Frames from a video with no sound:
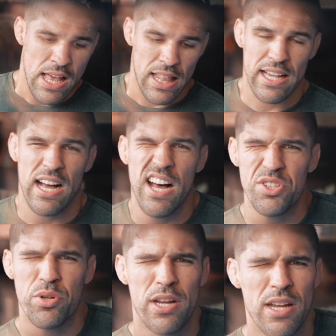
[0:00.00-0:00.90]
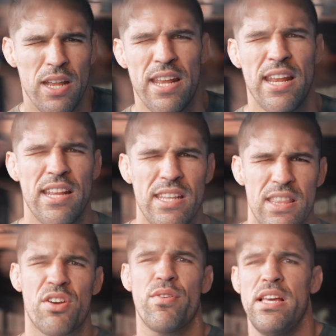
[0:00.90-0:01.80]
like 180
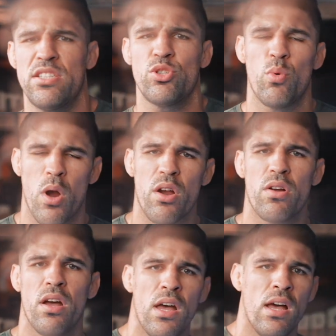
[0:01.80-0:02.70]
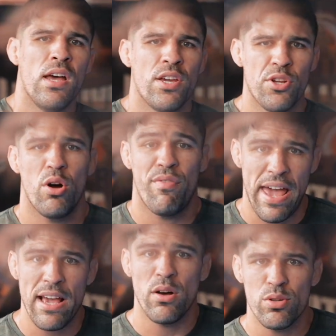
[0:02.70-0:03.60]
degrees to work, you know, of
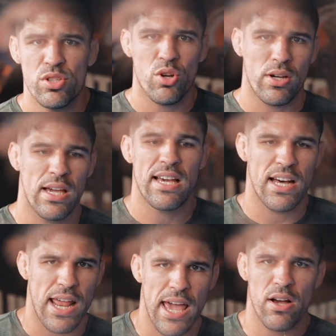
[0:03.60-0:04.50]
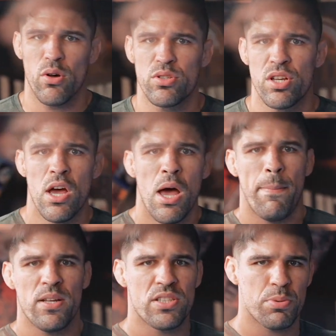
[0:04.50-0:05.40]
angles, so I can cut angles,
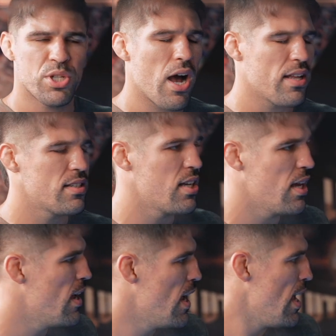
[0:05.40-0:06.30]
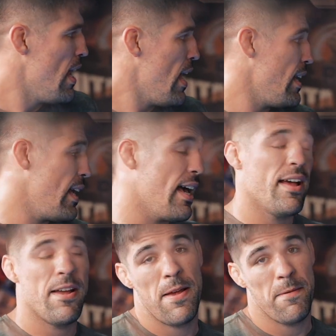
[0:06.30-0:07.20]
put some shots. And yeah,
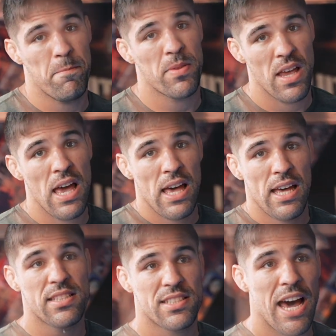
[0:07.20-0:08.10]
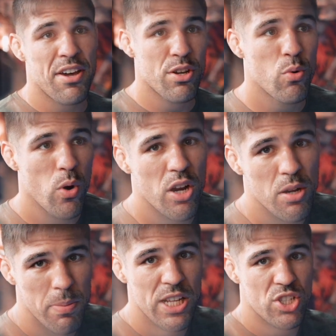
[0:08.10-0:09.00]
it's tiring work,
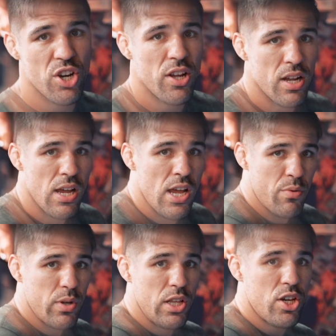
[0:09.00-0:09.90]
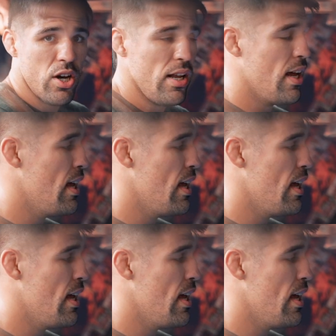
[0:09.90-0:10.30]
but it's good, really good.